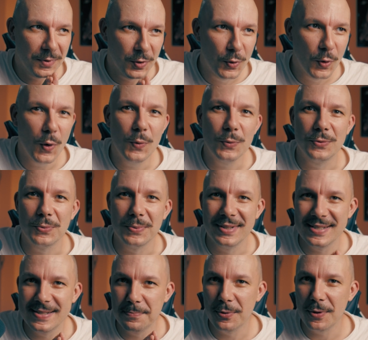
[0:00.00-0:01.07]
go through
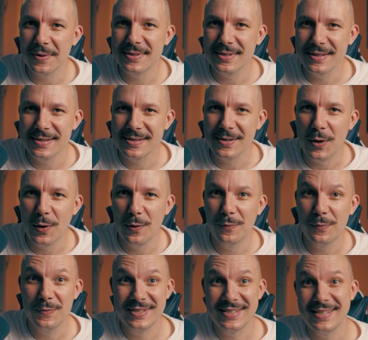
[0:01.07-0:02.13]
this process of
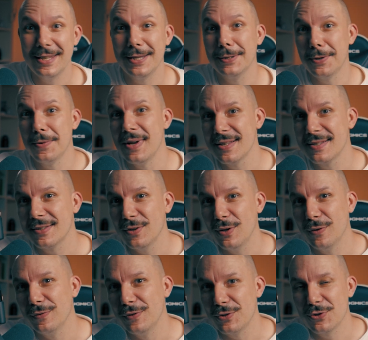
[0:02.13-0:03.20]
seeing the rest
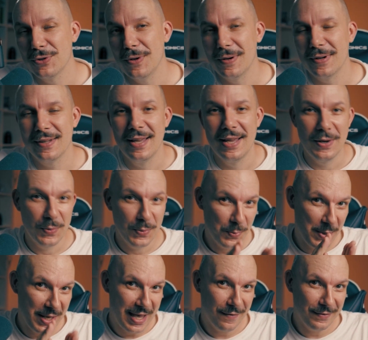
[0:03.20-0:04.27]
of the chart.
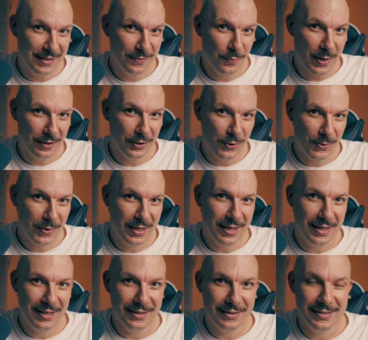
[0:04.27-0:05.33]
We have the Twani Yoga
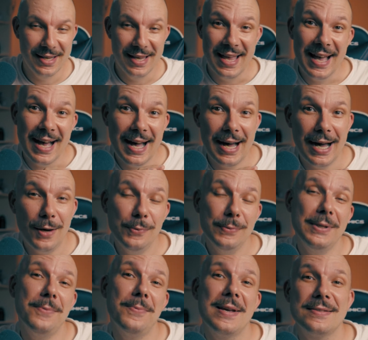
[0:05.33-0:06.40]
and how
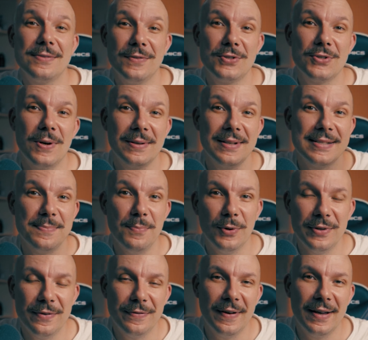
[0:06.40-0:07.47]
the rest of the chart is
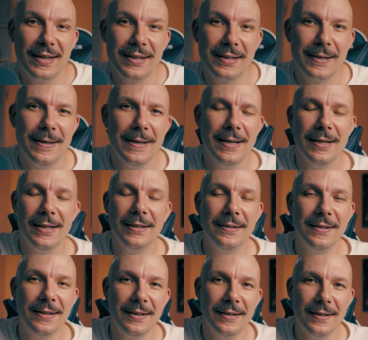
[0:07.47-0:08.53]
modifying
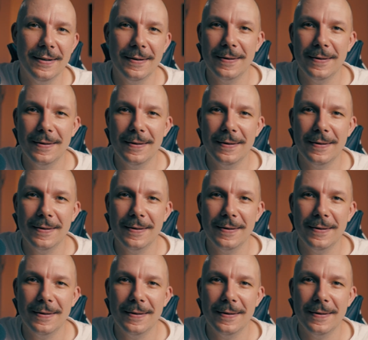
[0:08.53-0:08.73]
the